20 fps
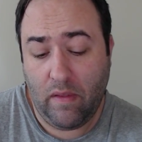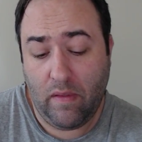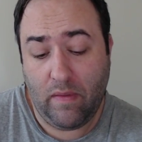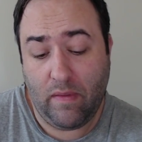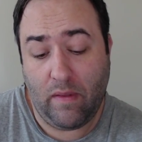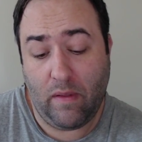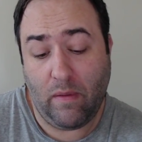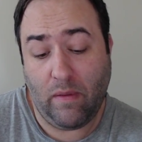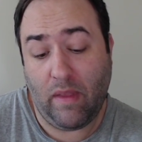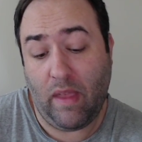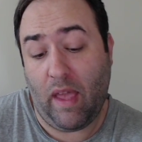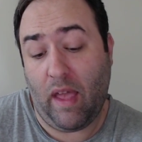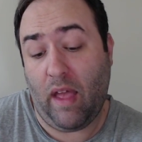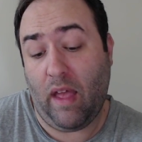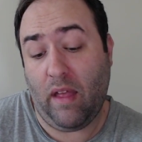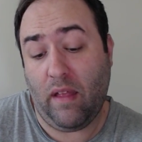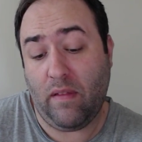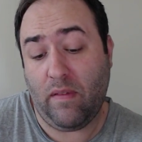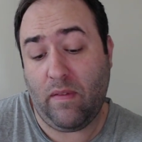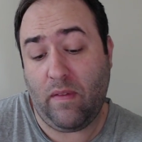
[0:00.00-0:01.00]
so yeah.
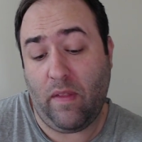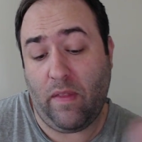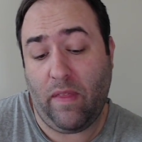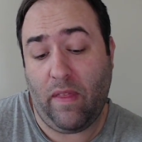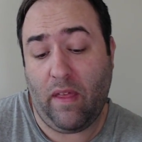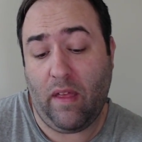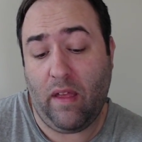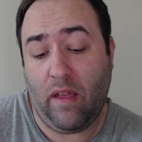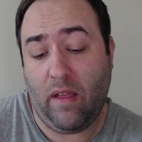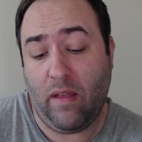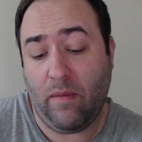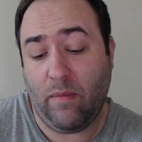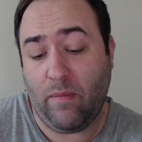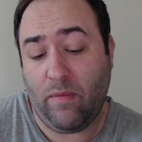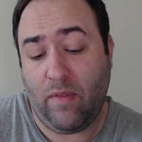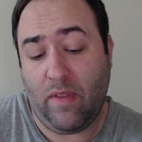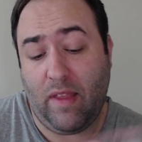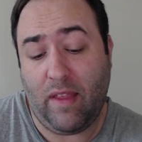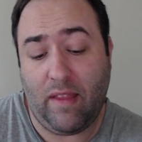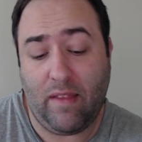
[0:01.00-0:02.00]
So, the, um,
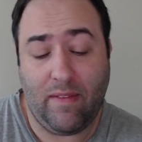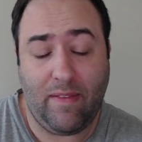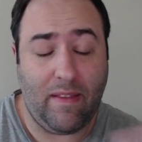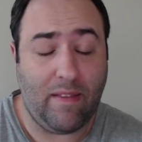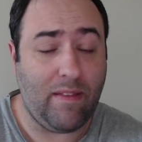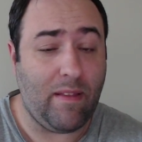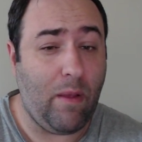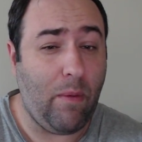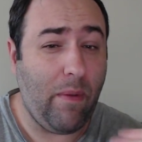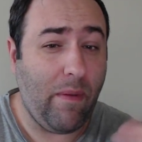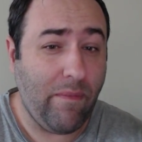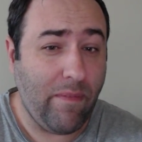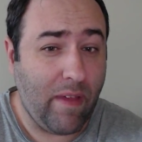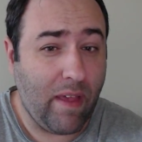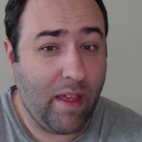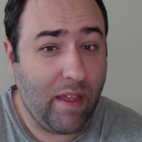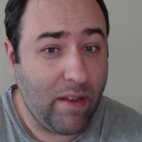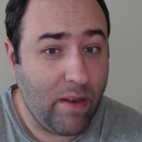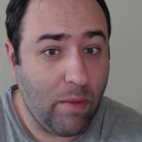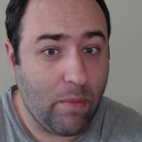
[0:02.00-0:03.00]
he says, oh, I'm
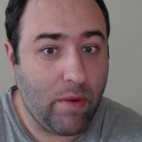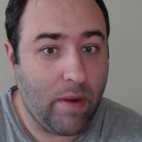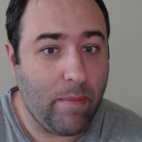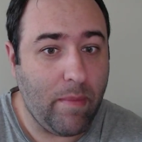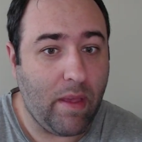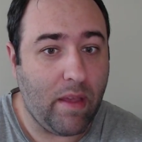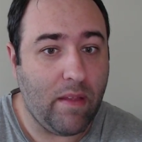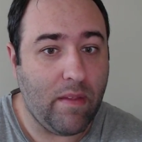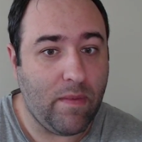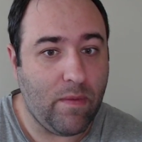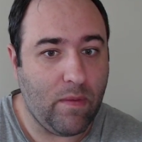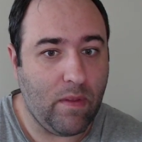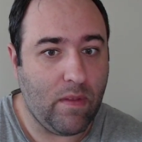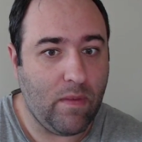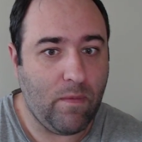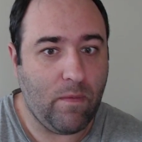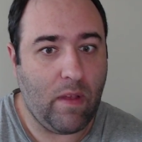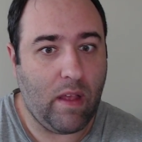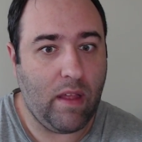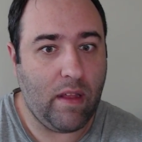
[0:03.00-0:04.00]
fine. Don't worry about it. It's, it's
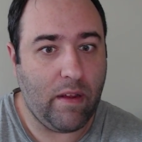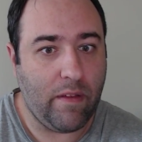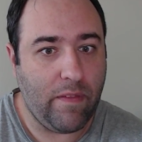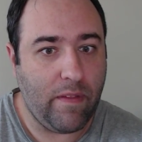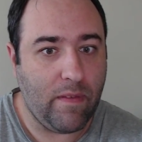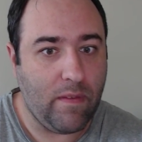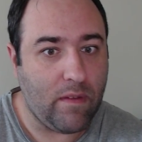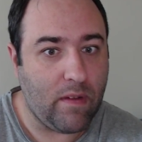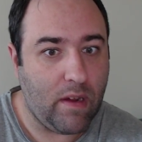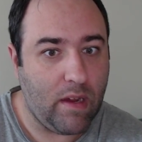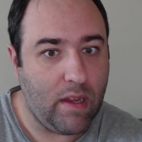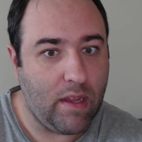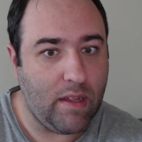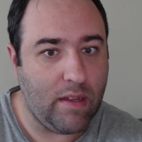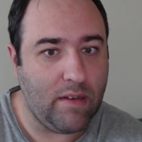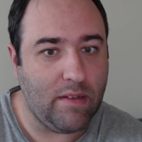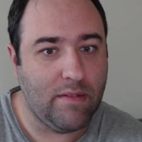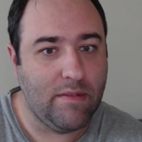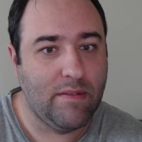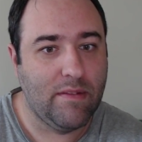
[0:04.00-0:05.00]
fine. Everything's great.
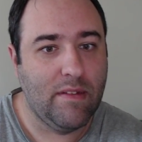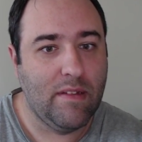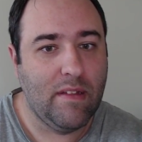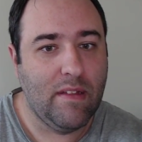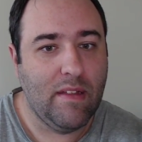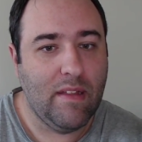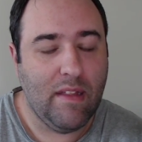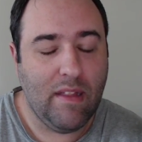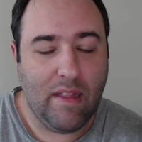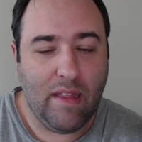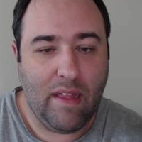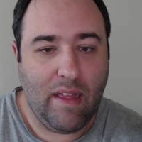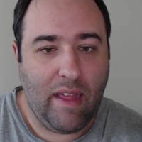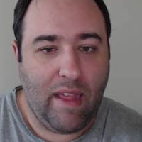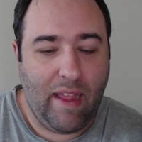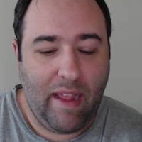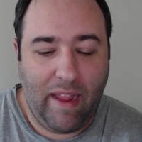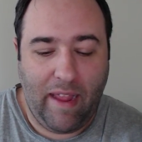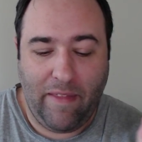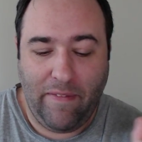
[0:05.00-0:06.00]

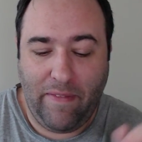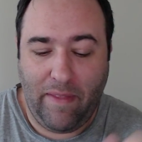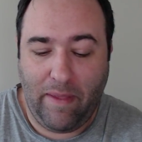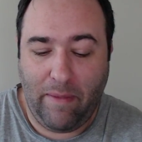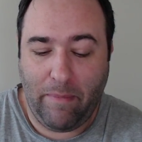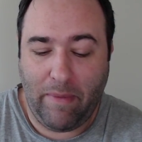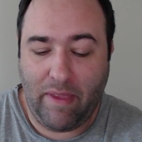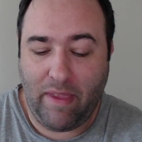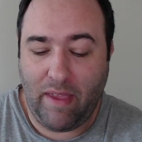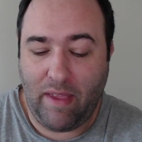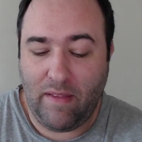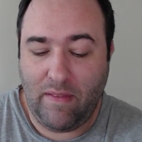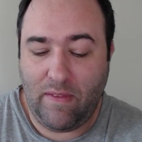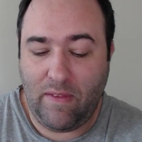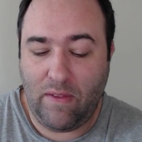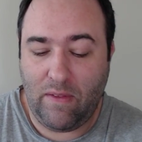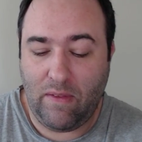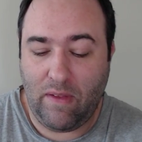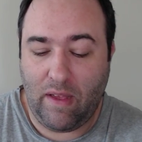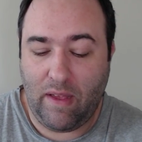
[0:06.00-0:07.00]
And then we cut
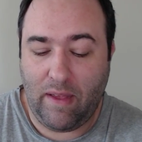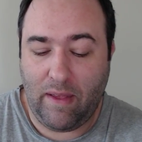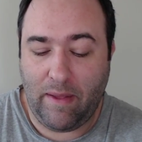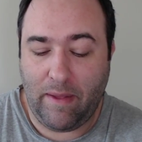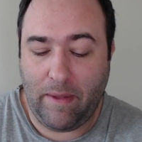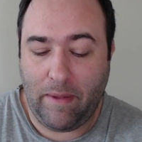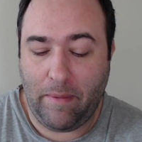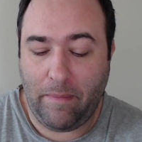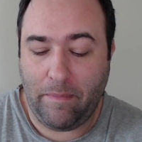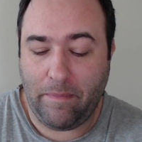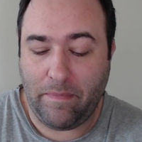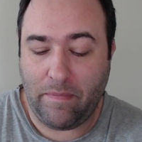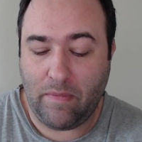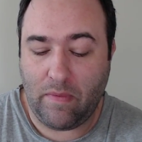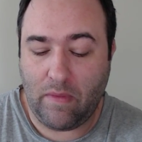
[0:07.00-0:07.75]
to, um,